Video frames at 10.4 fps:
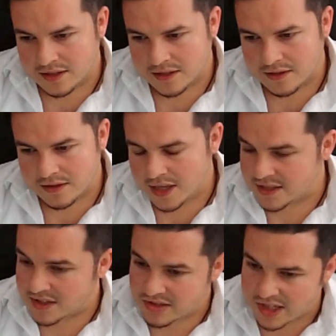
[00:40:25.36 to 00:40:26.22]
as I
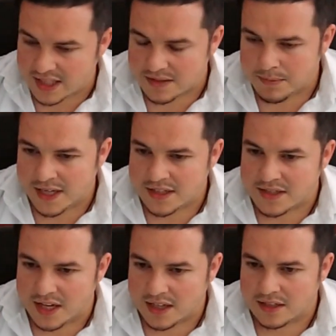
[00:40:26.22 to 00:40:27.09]
said, my
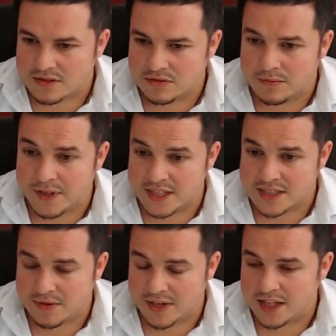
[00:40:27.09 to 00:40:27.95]
target group is
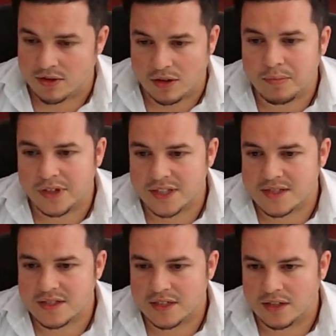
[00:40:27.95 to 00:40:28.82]
really
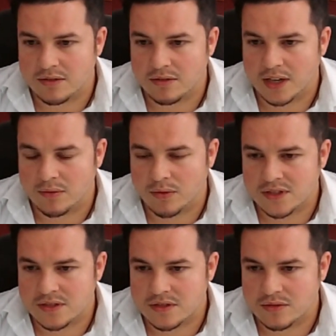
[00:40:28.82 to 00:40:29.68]
corporates. You know, I
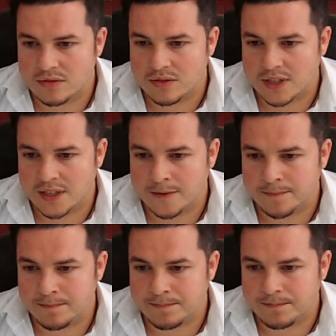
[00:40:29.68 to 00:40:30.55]
want to
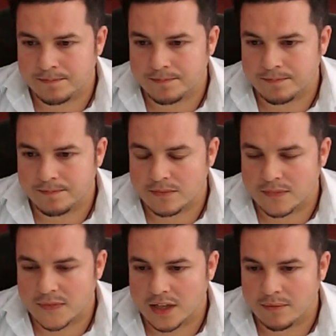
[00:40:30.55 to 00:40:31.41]

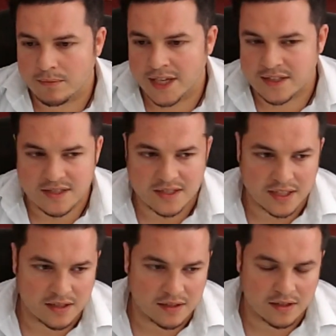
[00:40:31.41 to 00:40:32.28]
make this
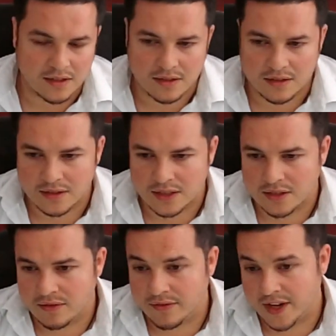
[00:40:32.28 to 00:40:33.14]
year, you know,
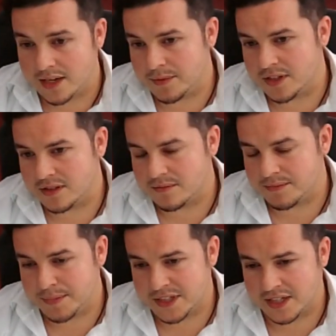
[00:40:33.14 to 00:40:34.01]
available
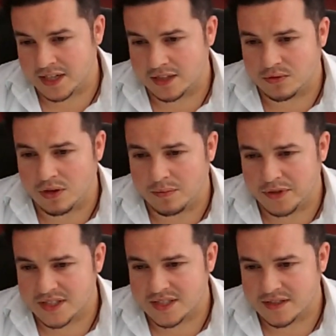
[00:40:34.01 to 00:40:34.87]
particularly to corporates.